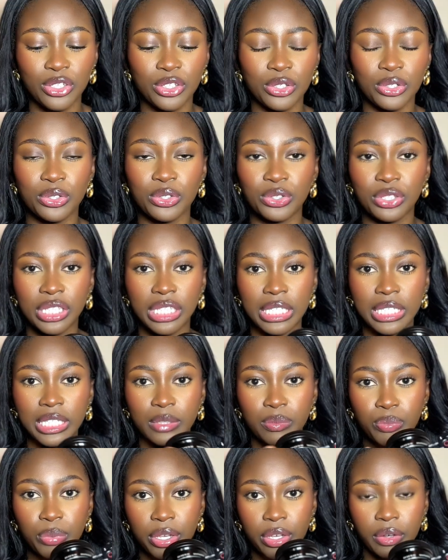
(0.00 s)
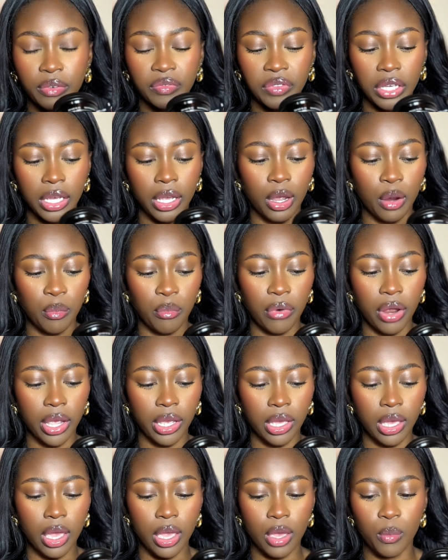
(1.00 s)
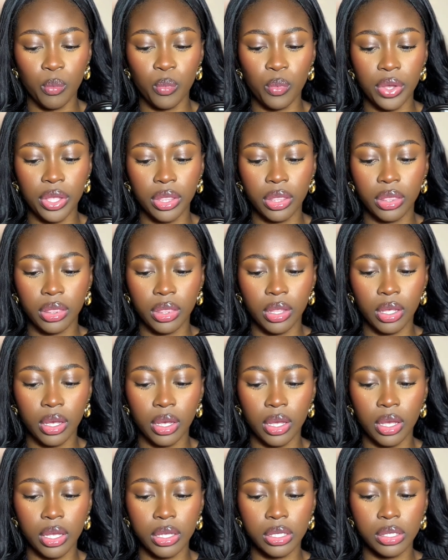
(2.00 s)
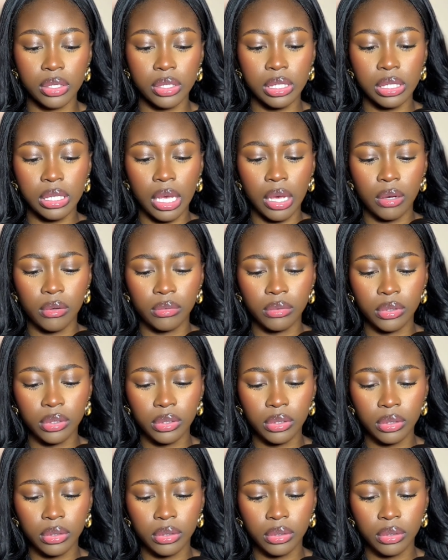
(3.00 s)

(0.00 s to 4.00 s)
So this bit of the camera came with the sound